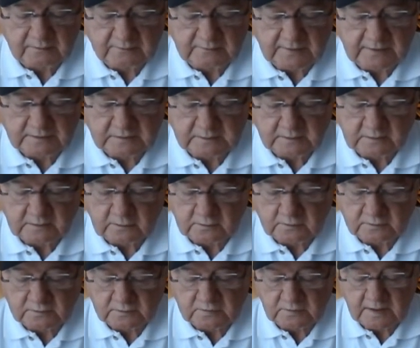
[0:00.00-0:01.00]
fashion in
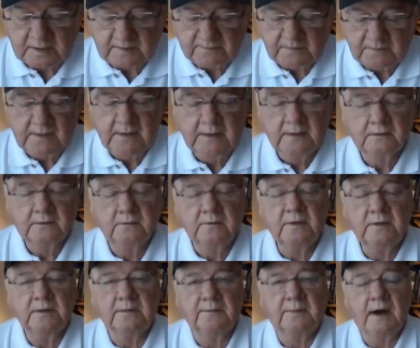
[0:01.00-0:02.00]
2 straight,
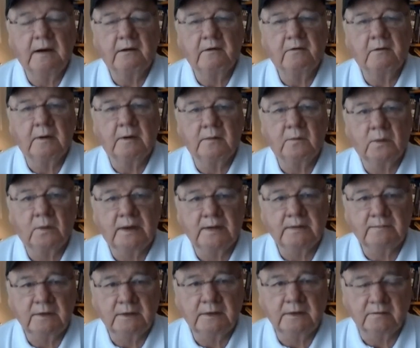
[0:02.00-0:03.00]
including a power run
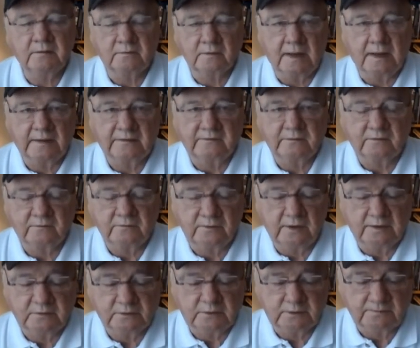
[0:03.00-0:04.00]
win in his last
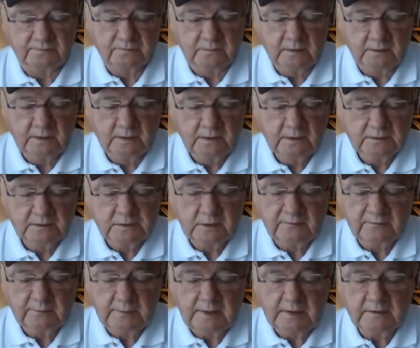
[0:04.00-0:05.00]
adventure. So
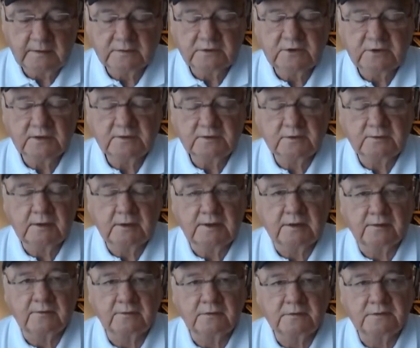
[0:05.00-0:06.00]
from Harrah's Chester on a
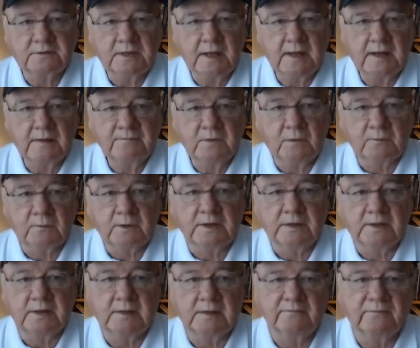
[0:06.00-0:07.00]
Thursday,
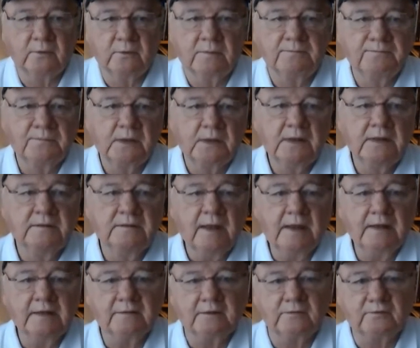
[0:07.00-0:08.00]
Rick Needham for
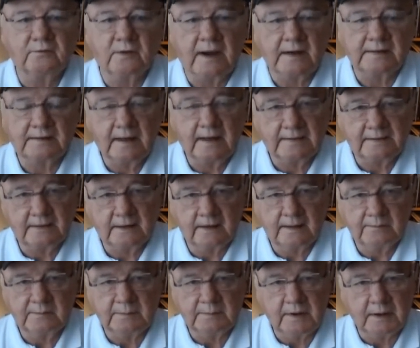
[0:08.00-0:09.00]
Day at the
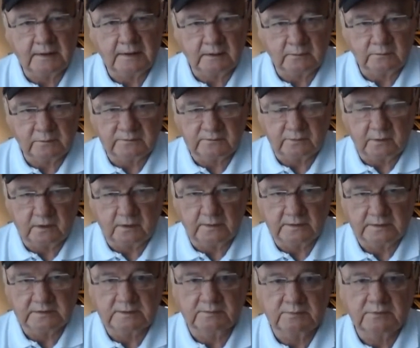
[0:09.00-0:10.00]
Track.com, reminding you as
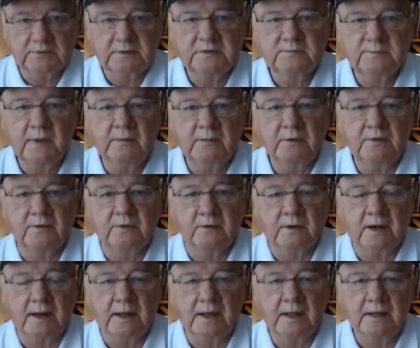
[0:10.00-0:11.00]
always to please bet with your
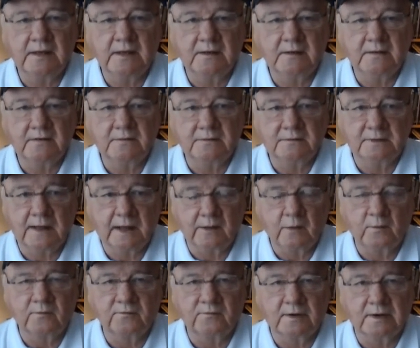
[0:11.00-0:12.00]
head, not
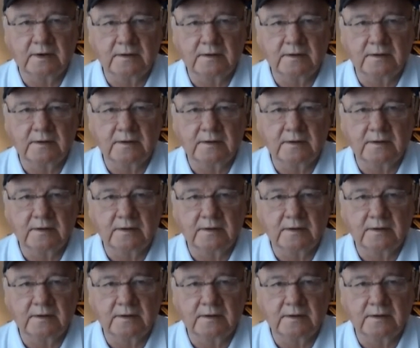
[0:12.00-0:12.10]
over.